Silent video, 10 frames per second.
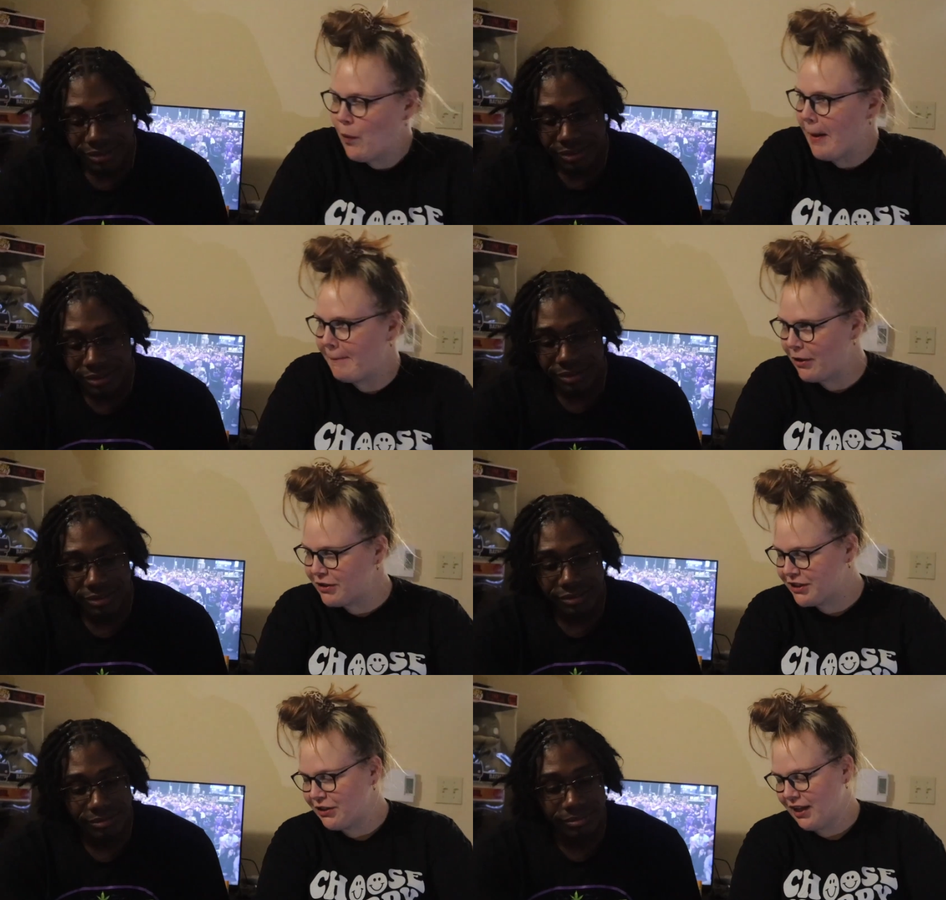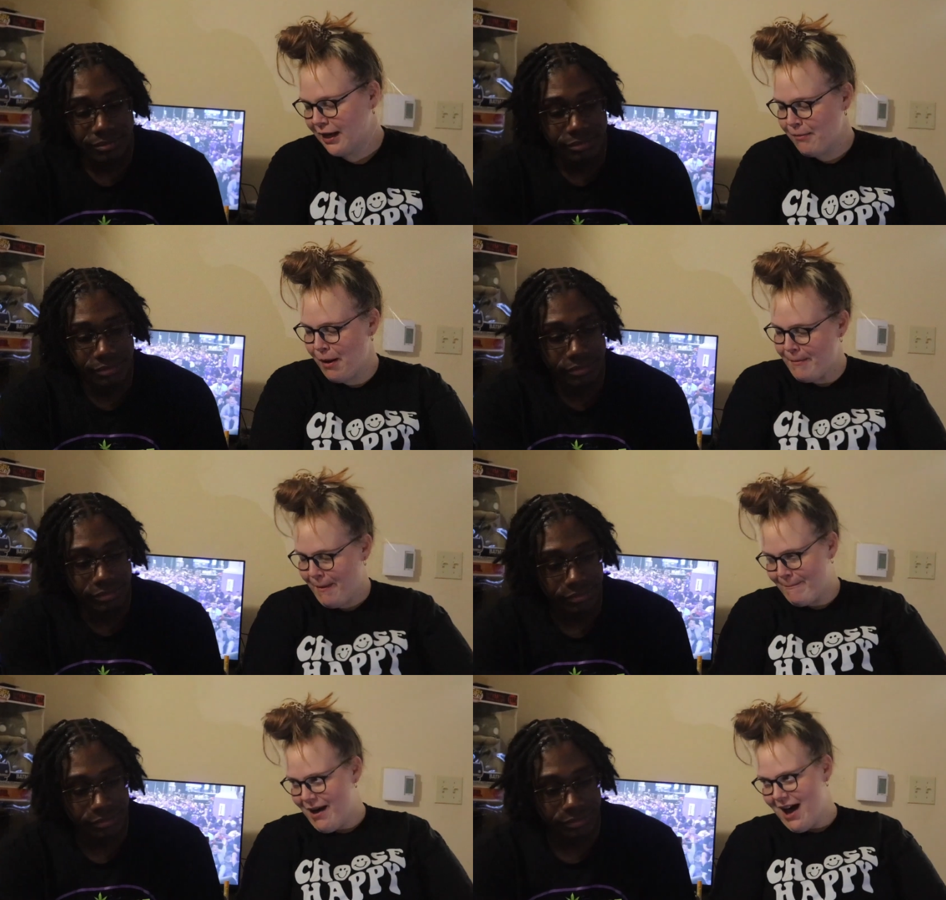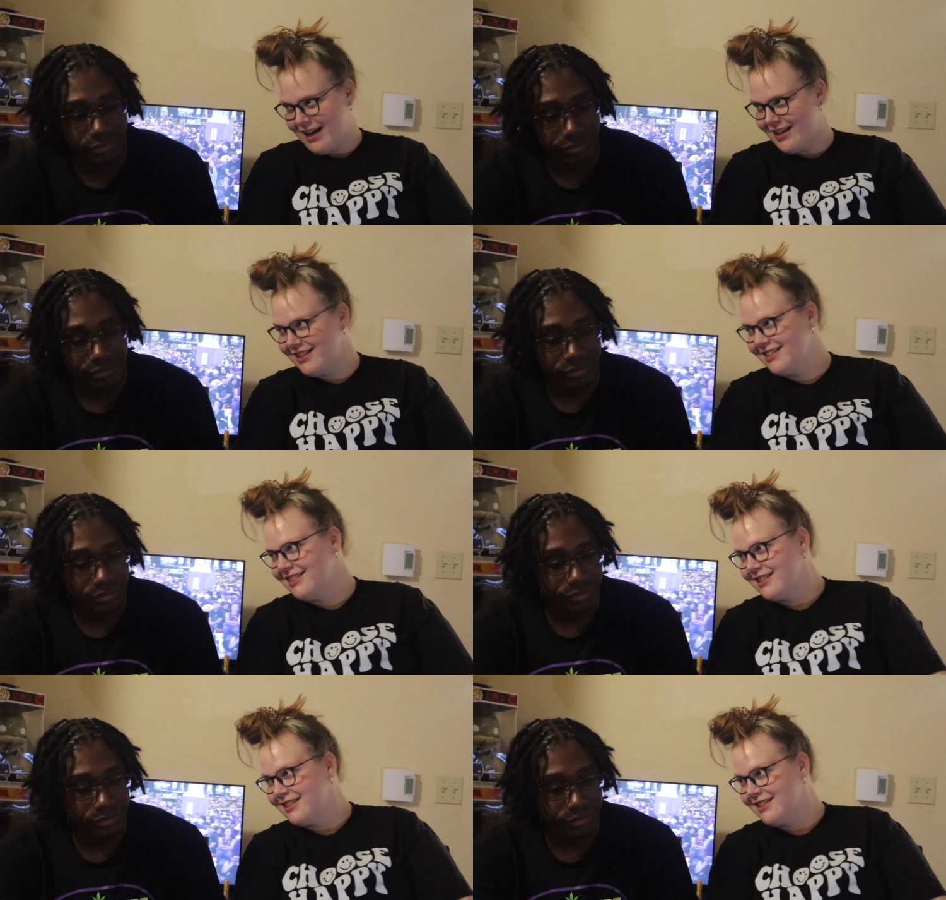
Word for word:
Speaker 1: What most do you like about my body?